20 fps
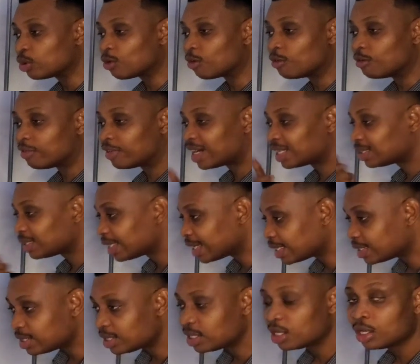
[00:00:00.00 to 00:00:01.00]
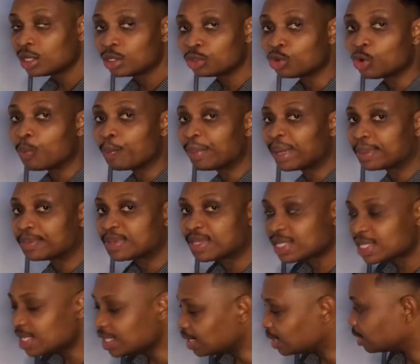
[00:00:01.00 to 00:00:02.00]
converted to
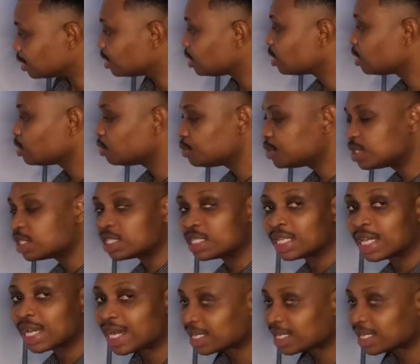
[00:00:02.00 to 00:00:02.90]
pepsin, which is the